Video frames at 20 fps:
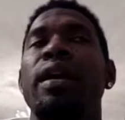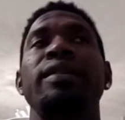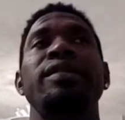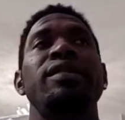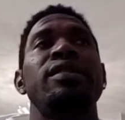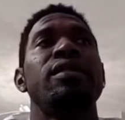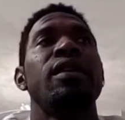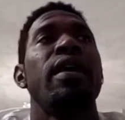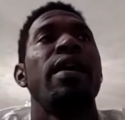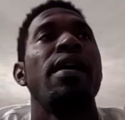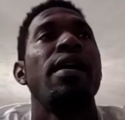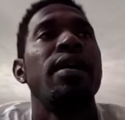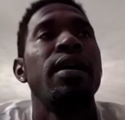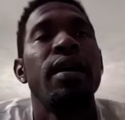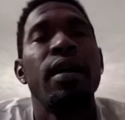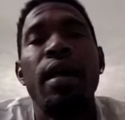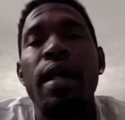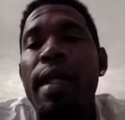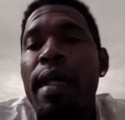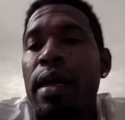loss.
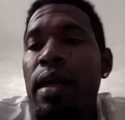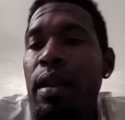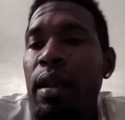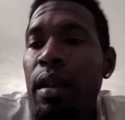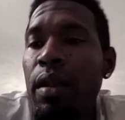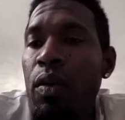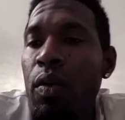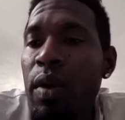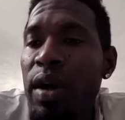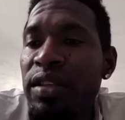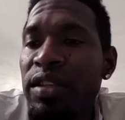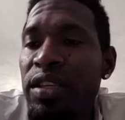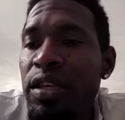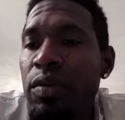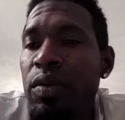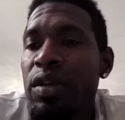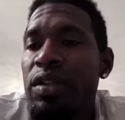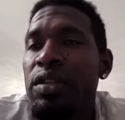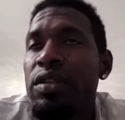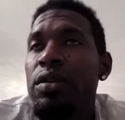
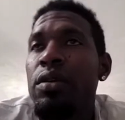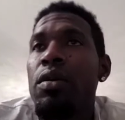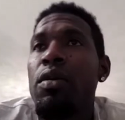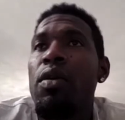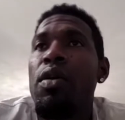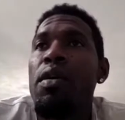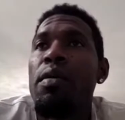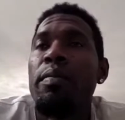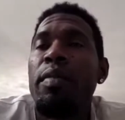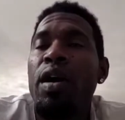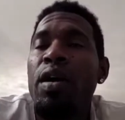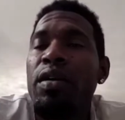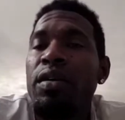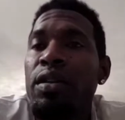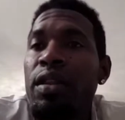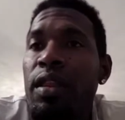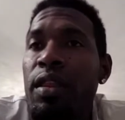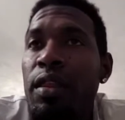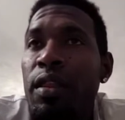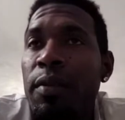1-0 to
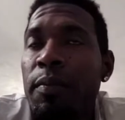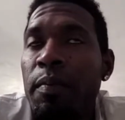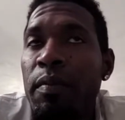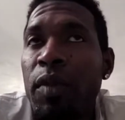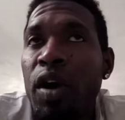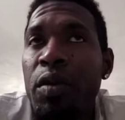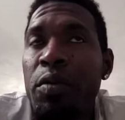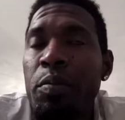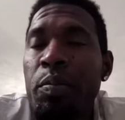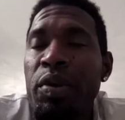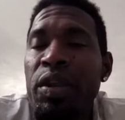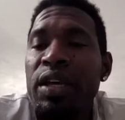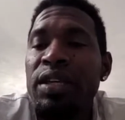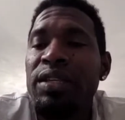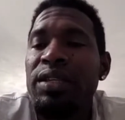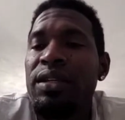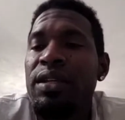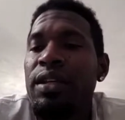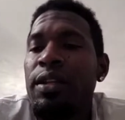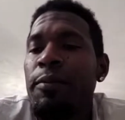Mount, Mount
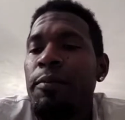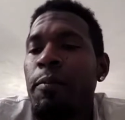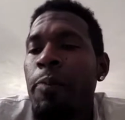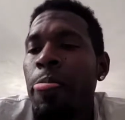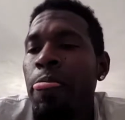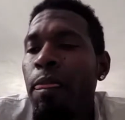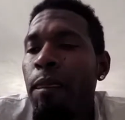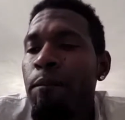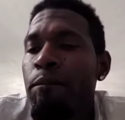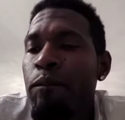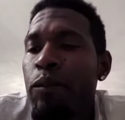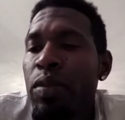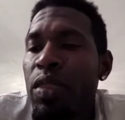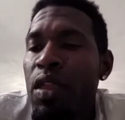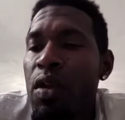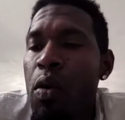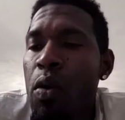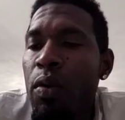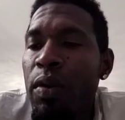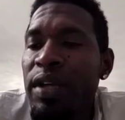Pleasant.
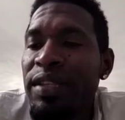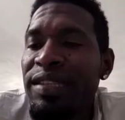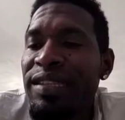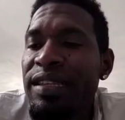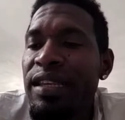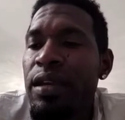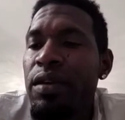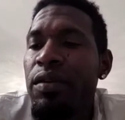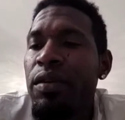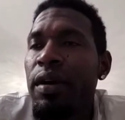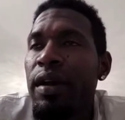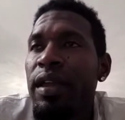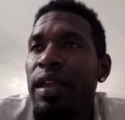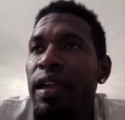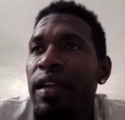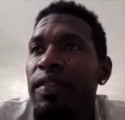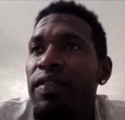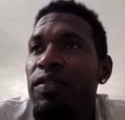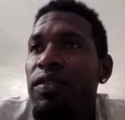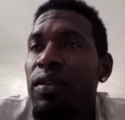
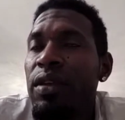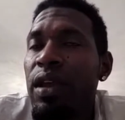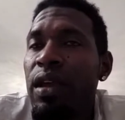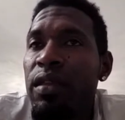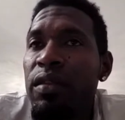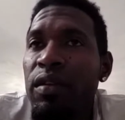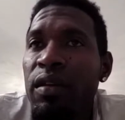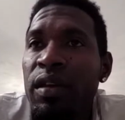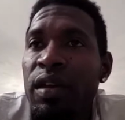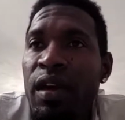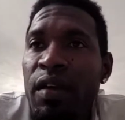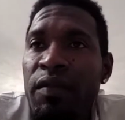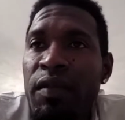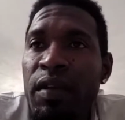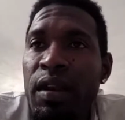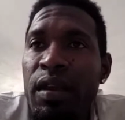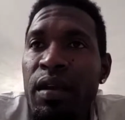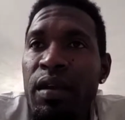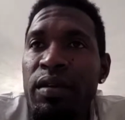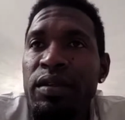1-0 again today to
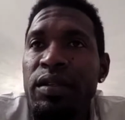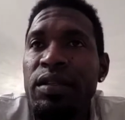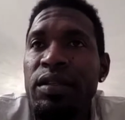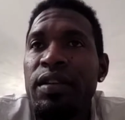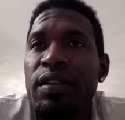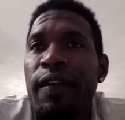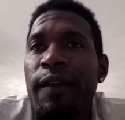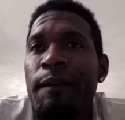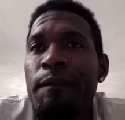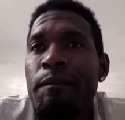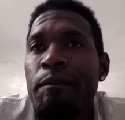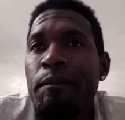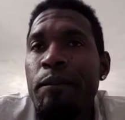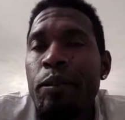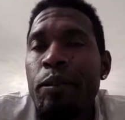Cavaliers.